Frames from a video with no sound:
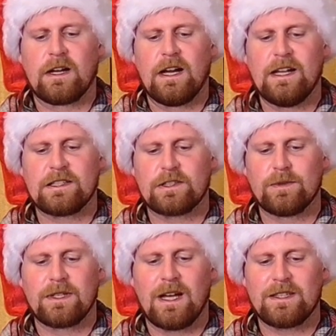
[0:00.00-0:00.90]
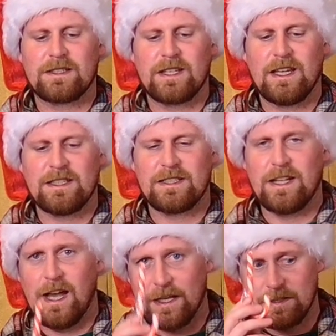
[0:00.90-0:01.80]
right, so we got the taste
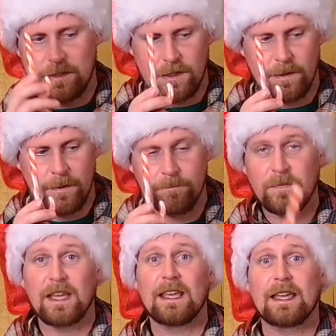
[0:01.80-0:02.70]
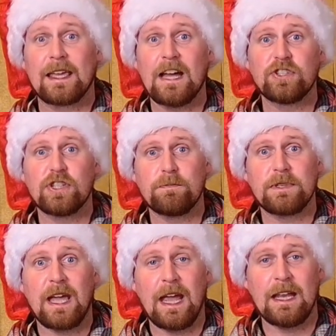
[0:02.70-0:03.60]
test.
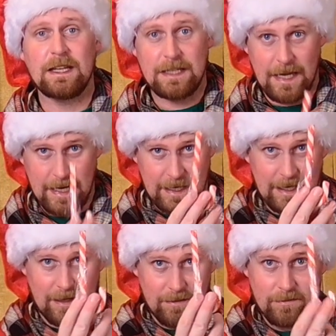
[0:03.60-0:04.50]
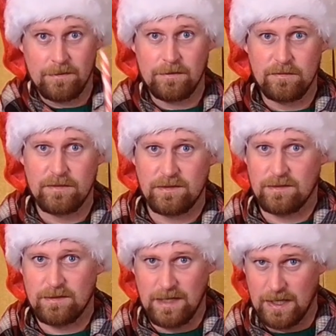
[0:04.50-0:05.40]
Ketchup candy cane.
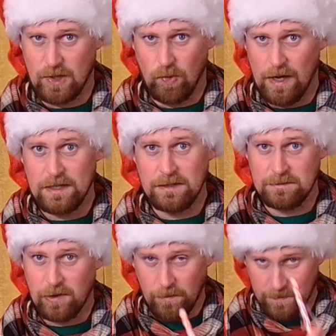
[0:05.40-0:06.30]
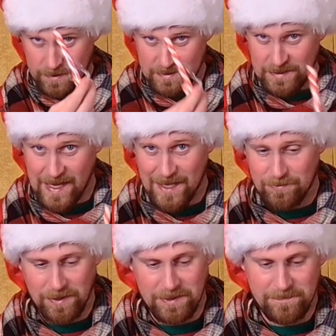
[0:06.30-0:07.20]
Take one. Hopefully this is the last
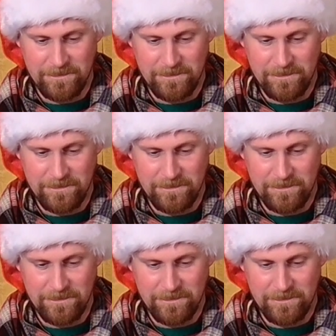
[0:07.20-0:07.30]
one.